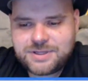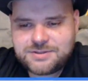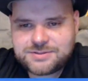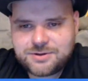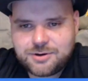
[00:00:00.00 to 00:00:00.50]

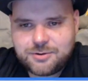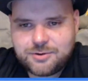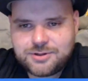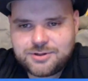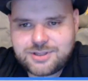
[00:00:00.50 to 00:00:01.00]
So
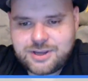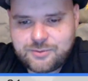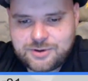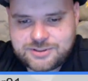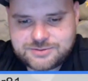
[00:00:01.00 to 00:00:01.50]
yeah,
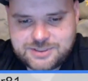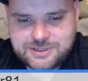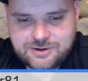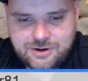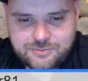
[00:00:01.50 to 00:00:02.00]
what else do we
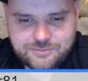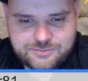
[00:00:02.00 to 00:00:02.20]
got? Oh,